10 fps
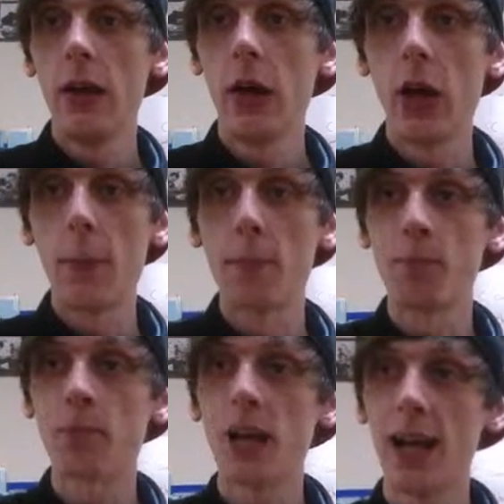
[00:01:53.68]

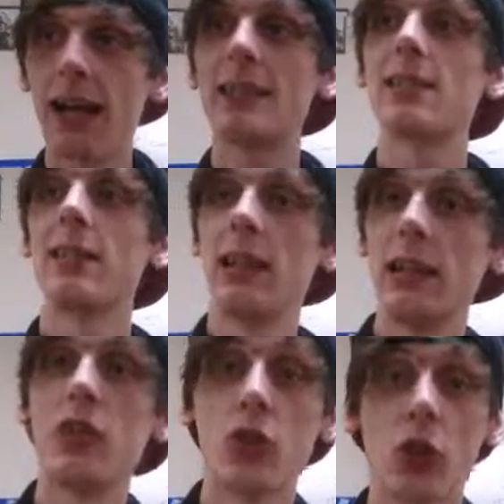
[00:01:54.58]
A nice
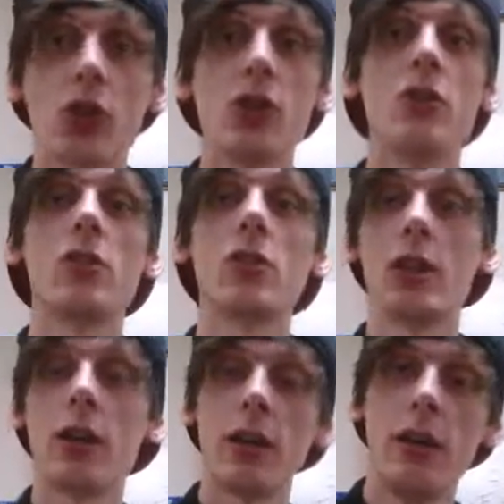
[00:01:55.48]
little introduction
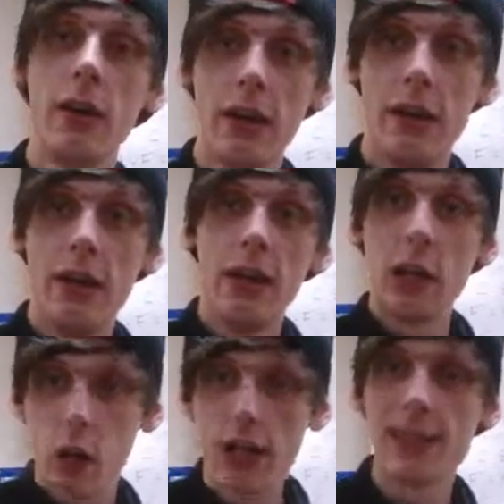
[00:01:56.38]
to
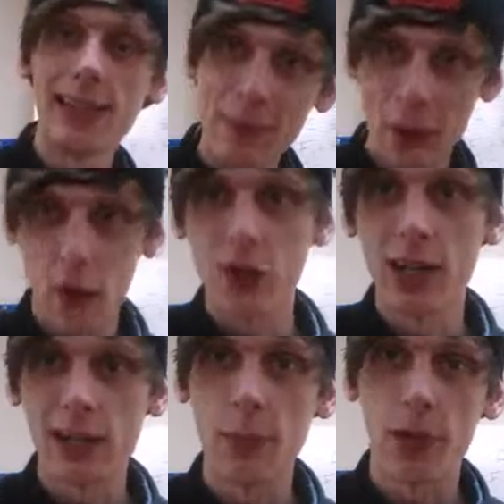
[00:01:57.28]
increasing the amount of
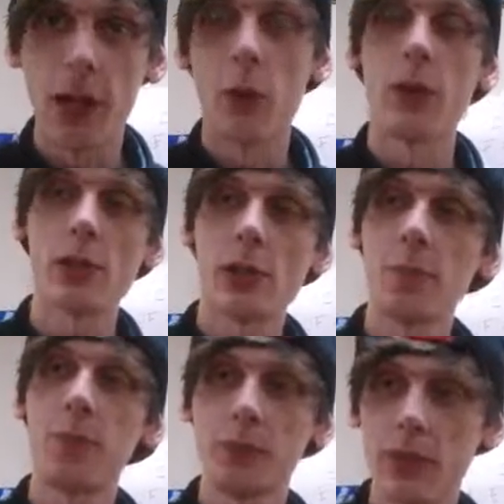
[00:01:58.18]
strings to play at once,
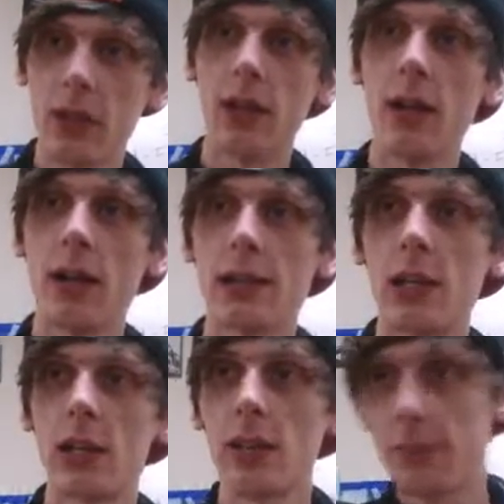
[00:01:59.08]

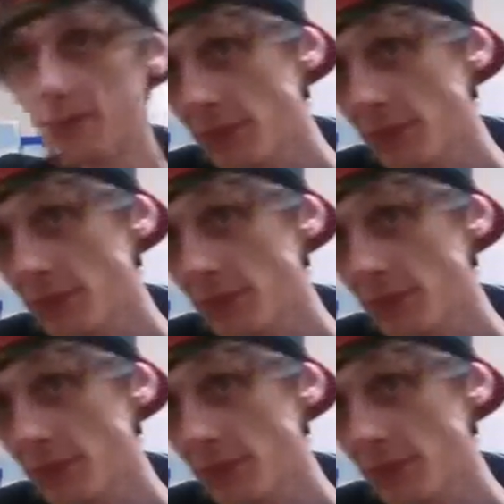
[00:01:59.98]
essentially.